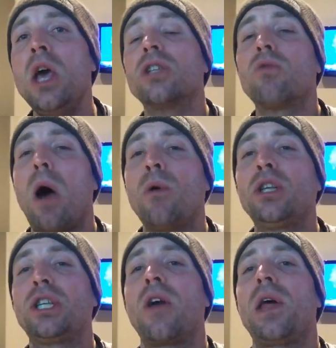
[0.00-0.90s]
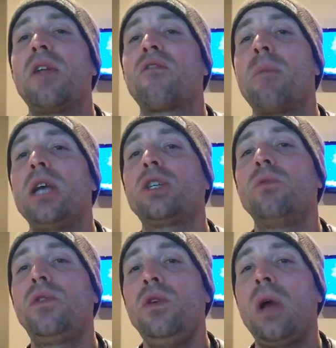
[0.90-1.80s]
So I want to share that information
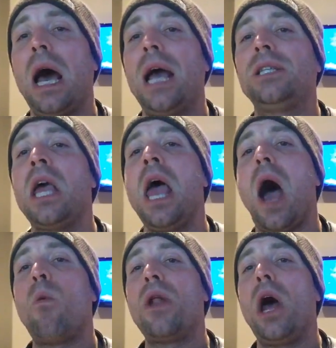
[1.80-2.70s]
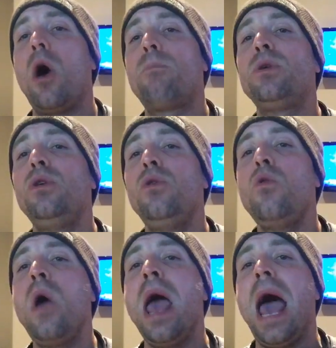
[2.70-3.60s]
with you guys. I want to help
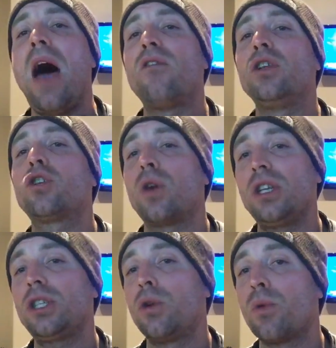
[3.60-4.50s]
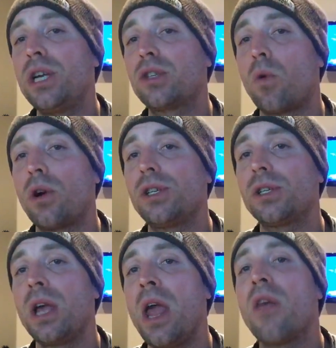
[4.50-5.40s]
you have a trusted
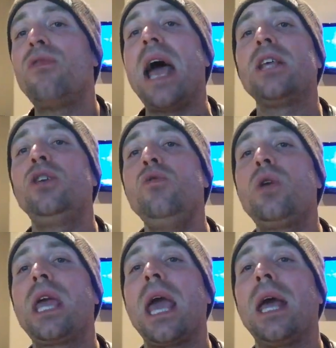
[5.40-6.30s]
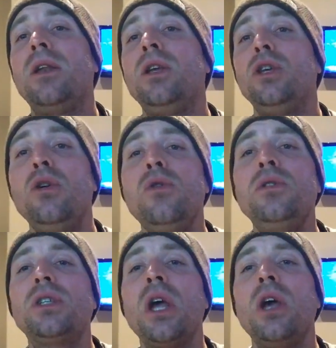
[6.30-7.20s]
resource that you can
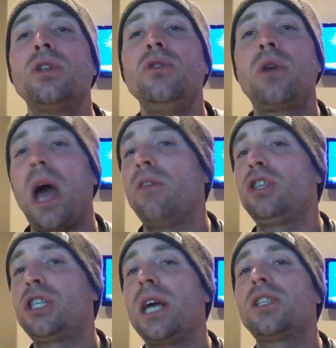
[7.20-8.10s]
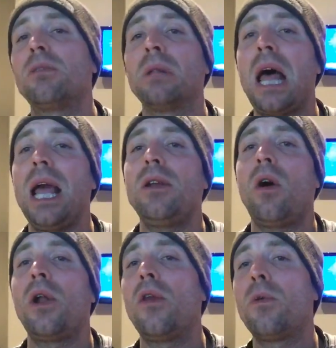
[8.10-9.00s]
use to kind of shed some light
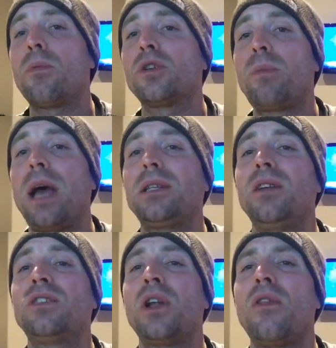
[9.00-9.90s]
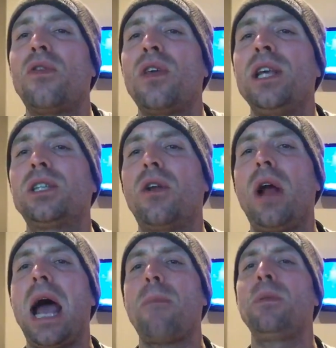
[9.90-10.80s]
on other perspectives and other things that are
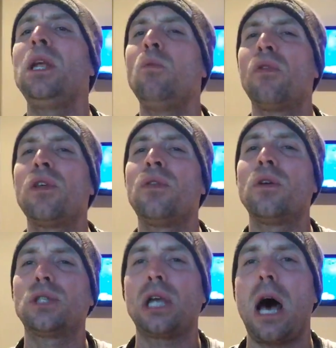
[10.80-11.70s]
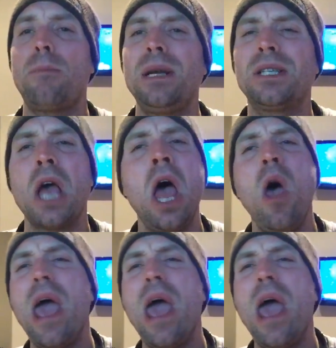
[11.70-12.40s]
happening within those topics.